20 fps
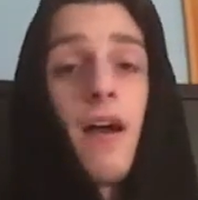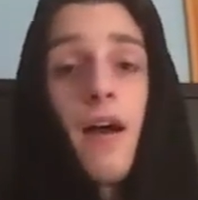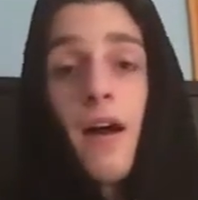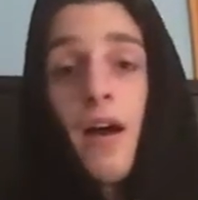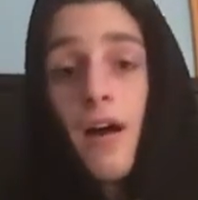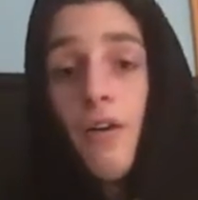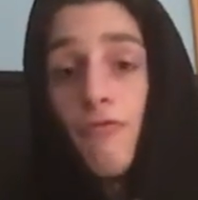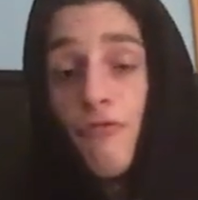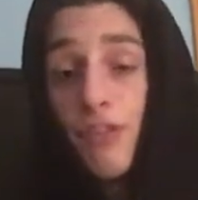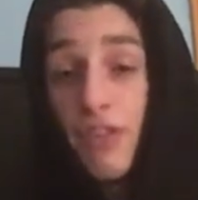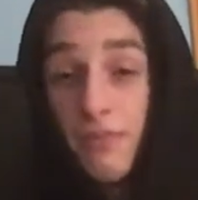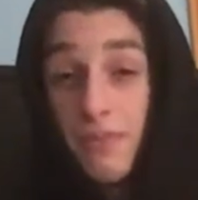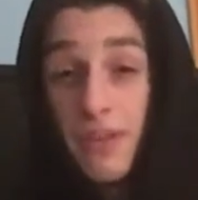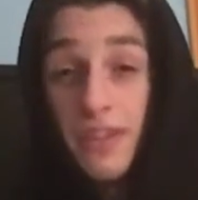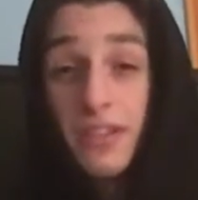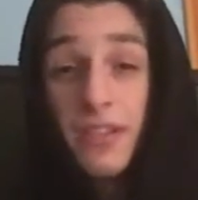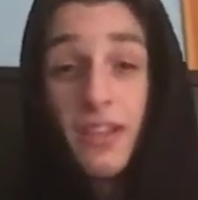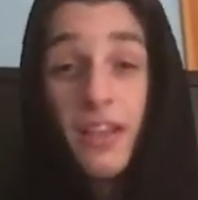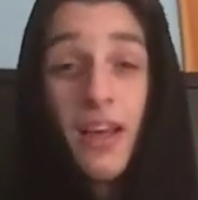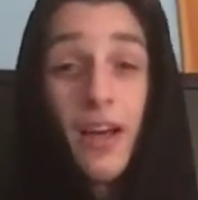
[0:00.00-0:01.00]
It really
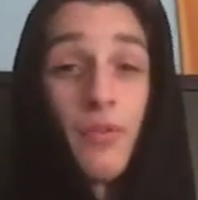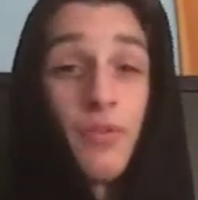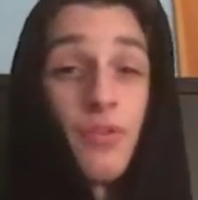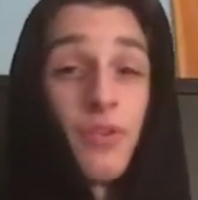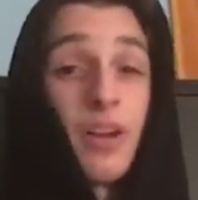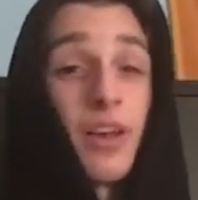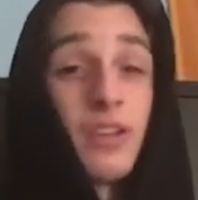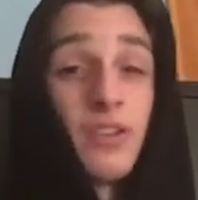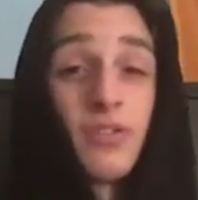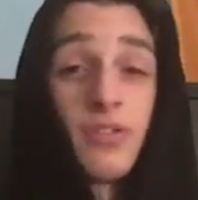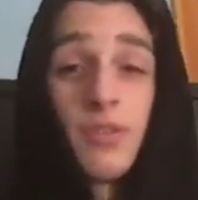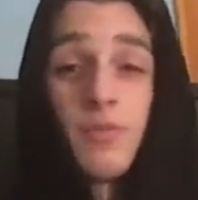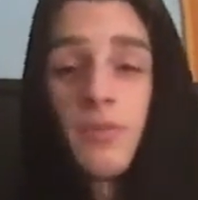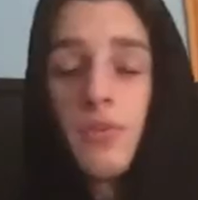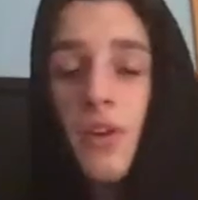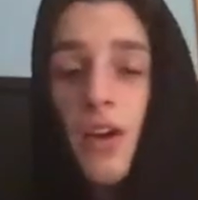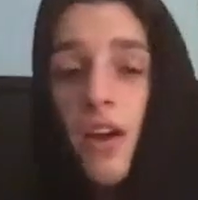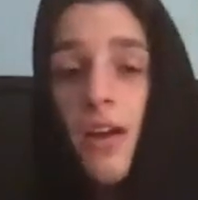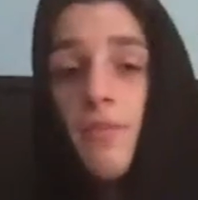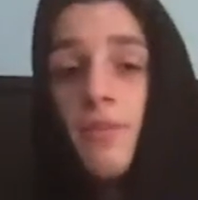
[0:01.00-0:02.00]
means a lot when you guys are
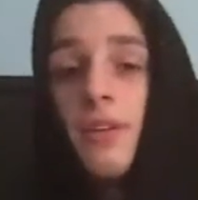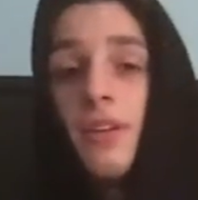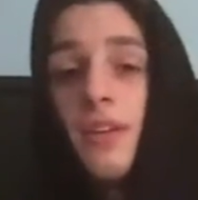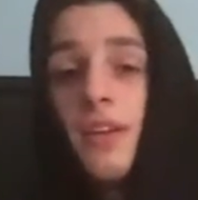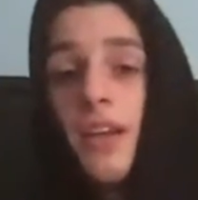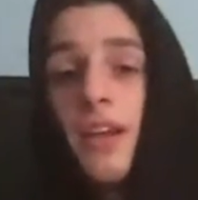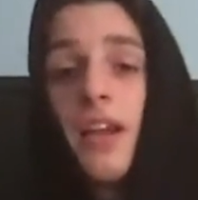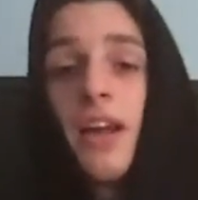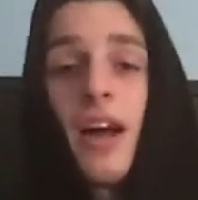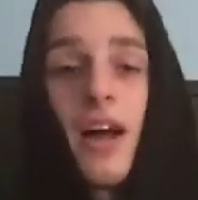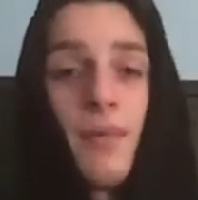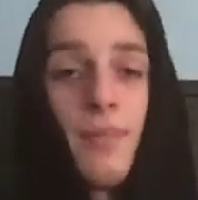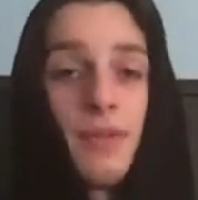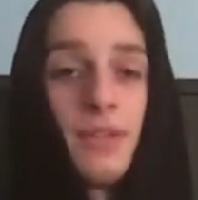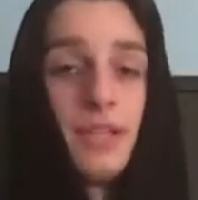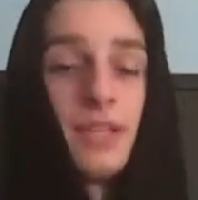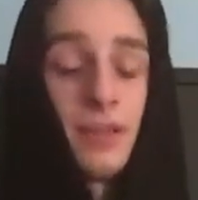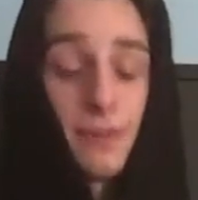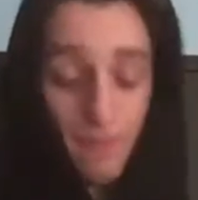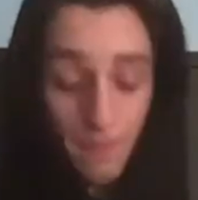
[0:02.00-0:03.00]
subscribing and
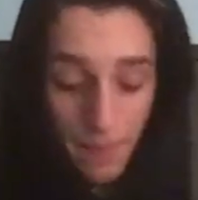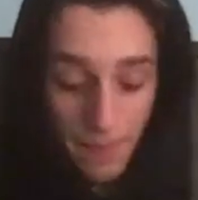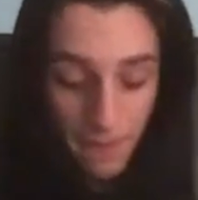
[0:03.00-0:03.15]
commenting.